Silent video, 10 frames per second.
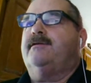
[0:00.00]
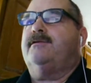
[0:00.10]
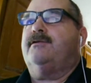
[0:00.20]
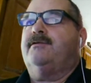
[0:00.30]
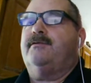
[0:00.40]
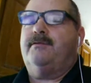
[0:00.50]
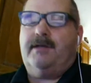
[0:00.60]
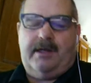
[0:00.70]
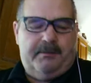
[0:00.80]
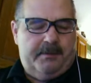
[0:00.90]
So
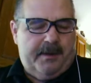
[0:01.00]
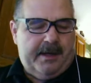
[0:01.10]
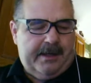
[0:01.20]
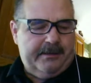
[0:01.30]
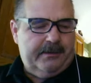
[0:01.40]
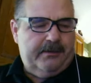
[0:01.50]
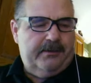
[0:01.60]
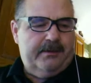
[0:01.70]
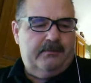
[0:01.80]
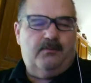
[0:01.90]
I got to be back out
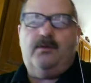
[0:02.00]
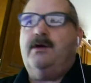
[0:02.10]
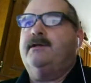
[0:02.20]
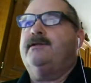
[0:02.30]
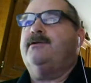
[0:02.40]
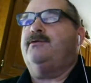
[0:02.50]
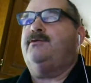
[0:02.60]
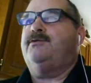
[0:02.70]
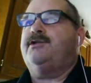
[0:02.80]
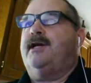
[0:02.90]
there at 1
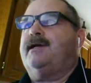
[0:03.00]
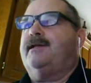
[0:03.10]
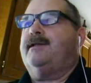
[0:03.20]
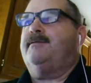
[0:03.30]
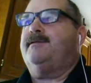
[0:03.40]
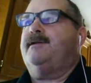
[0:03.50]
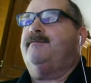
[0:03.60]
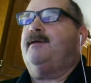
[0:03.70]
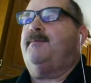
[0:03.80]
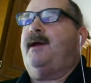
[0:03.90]
to check it and see
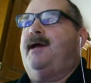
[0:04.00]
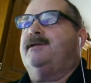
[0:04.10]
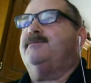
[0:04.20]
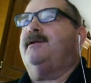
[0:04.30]
if they passed.